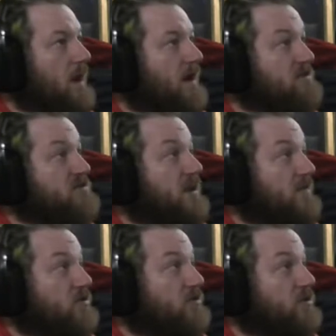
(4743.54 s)
I used to
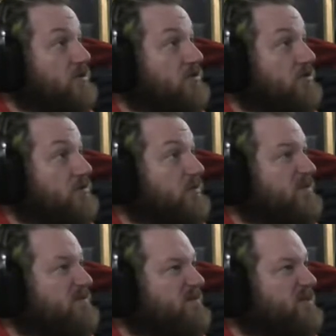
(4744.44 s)
have Hulu too,
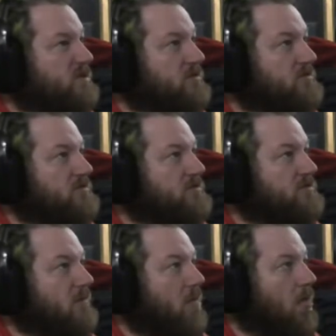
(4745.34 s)
but Hulu is
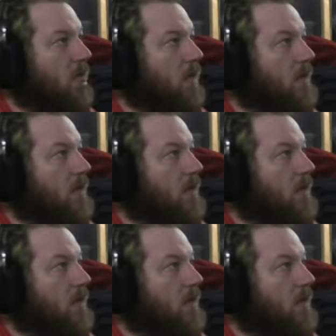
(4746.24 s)
just meh.